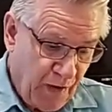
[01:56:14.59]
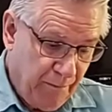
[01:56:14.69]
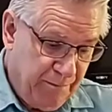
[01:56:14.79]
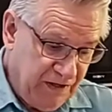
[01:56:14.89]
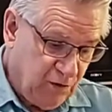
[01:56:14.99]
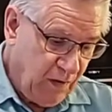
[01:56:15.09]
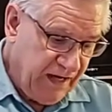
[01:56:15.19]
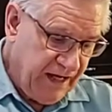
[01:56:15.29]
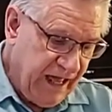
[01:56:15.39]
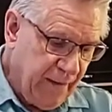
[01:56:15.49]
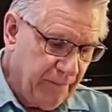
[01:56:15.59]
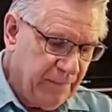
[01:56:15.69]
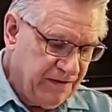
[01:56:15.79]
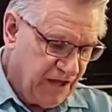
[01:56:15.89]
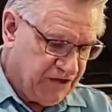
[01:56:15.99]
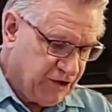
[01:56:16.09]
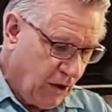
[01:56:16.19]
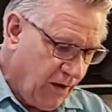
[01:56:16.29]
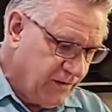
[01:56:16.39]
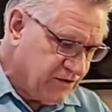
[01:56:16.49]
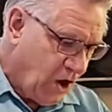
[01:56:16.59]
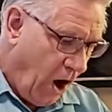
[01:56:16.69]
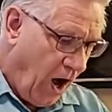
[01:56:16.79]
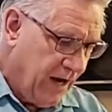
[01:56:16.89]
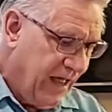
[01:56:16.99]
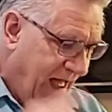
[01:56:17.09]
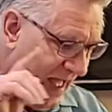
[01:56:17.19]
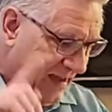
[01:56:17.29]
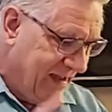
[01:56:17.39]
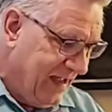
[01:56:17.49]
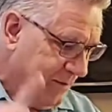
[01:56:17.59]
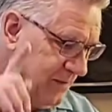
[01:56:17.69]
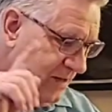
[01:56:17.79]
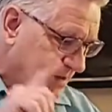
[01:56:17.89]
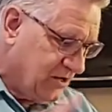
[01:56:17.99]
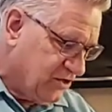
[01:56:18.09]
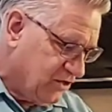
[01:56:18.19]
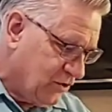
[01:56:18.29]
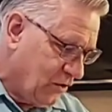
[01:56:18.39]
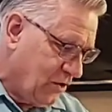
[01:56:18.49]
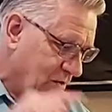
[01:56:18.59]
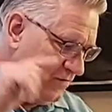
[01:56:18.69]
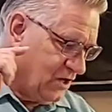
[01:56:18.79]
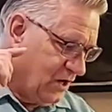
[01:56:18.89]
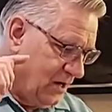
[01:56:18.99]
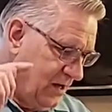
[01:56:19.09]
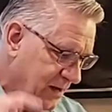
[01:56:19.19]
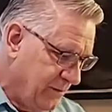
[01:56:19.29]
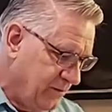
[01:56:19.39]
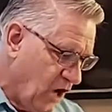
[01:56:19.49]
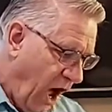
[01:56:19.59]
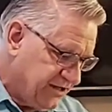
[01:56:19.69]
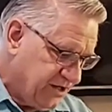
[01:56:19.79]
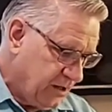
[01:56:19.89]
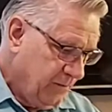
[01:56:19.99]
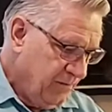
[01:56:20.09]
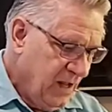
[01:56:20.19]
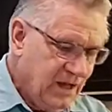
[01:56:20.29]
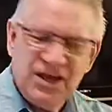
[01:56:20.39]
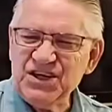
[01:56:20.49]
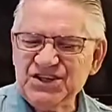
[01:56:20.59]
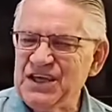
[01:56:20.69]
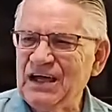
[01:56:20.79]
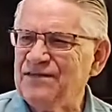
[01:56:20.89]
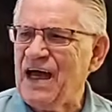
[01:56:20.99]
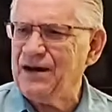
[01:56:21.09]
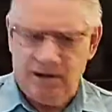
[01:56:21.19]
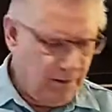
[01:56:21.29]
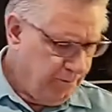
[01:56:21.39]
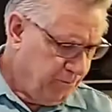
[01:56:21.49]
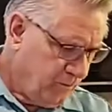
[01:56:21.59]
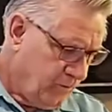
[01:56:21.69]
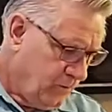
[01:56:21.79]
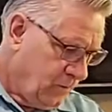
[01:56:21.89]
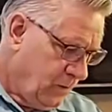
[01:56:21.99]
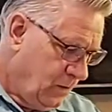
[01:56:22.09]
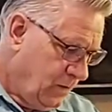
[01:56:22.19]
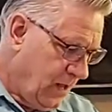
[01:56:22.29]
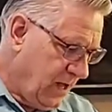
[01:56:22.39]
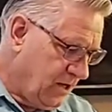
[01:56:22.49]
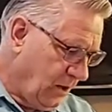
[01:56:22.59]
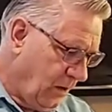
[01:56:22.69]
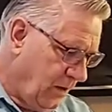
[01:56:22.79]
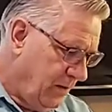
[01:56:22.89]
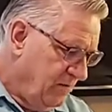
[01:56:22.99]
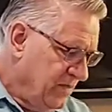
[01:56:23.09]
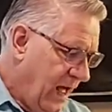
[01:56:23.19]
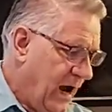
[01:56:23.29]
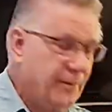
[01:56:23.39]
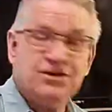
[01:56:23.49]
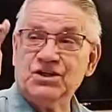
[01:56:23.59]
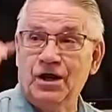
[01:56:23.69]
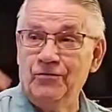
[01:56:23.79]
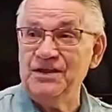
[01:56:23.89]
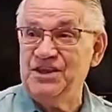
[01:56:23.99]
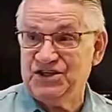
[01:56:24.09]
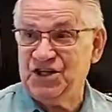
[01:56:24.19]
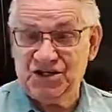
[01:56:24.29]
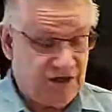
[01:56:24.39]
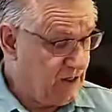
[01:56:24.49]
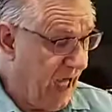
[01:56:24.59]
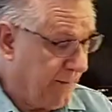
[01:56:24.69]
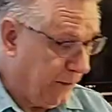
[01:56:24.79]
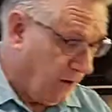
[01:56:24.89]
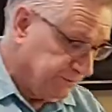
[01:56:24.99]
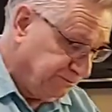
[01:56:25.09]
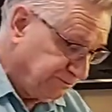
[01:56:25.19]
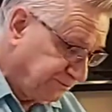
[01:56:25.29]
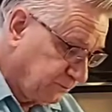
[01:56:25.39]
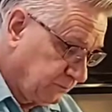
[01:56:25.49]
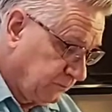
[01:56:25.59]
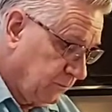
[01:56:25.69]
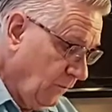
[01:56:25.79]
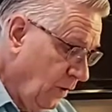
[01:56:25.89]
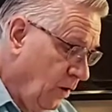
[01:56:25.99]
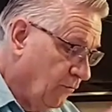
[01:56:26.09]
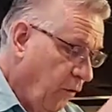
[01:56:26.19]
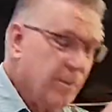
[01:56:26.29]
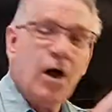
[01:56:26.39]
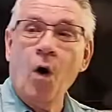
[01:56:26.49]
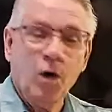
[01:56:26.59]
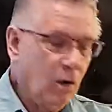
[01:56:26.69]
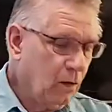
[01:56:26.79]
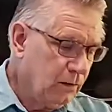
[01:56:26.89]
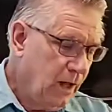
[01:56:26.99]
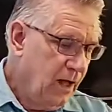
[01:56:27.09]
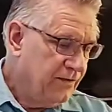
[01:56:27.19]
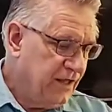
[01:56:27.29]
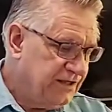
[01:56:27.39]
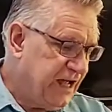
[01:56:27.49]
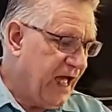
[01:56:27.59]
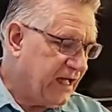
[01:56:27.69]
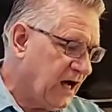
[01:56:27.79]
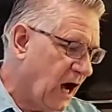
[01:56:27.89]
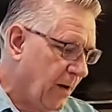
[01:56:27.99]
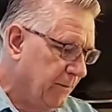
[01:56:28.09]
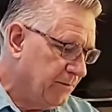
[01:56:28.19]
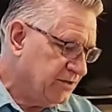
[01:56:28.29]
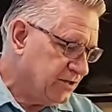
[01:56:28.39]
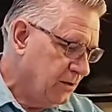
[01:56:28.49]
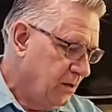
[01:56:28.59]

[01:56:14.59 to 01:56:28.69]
between him that serves God and him that serves him not. Now just think of that. Thank you, Lord. And I'm just going to read this just as a capital. For behold, the day comes